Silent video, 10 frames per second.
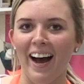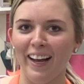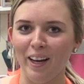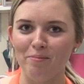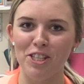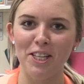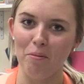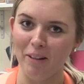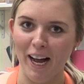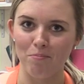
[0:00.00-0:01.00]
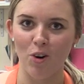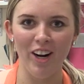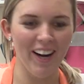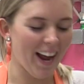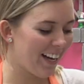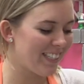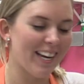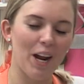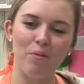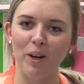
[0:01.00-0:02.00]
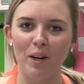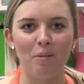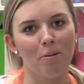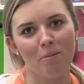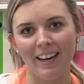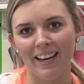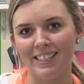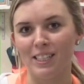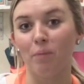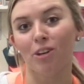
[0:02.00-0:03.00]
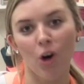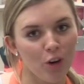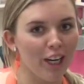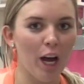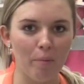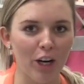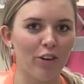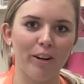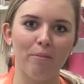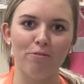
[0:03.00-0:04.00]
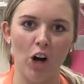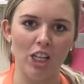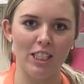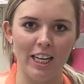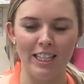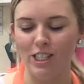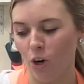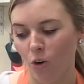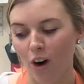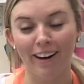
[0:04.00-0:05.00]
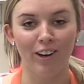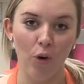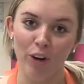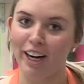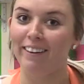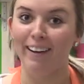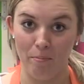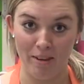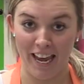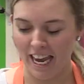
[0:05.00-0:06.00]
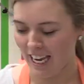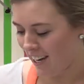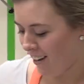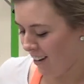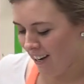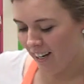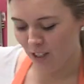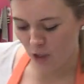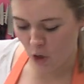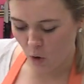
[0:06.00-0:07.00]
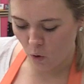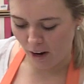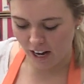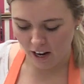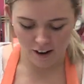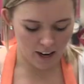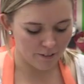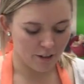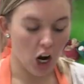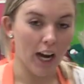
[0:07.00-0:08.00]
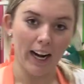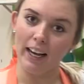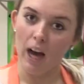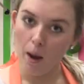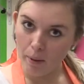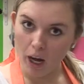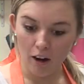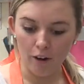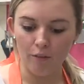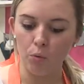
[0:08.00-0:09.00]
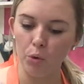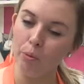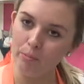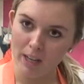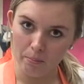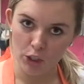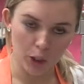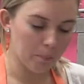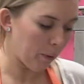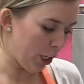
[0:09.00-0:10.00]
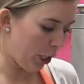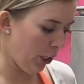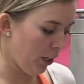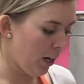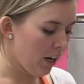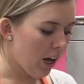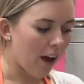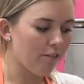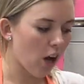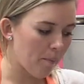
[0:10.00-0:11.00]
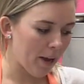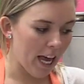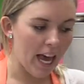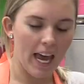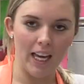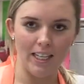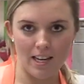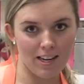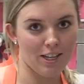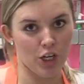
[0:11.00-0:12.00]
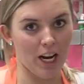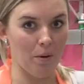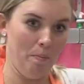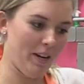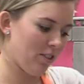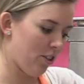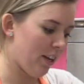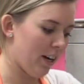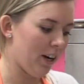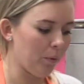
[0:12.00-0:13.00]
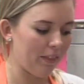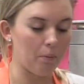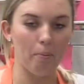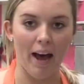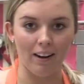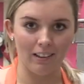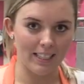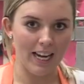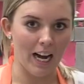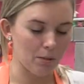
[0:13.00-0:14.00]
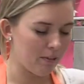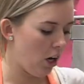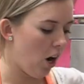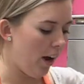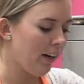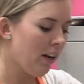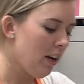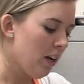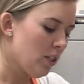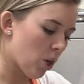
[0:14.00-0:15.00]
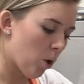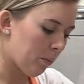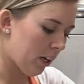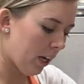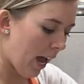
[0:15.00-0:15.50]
Hi, I'm Jssel Blackmore, and today we're going to be making some coconut buttercream frosting to go on a coconut cupcake. So right here I've got a cup of room temperature butter. I've got my handy KitchenAid mixer here with the paddle attachment on. So I'm going to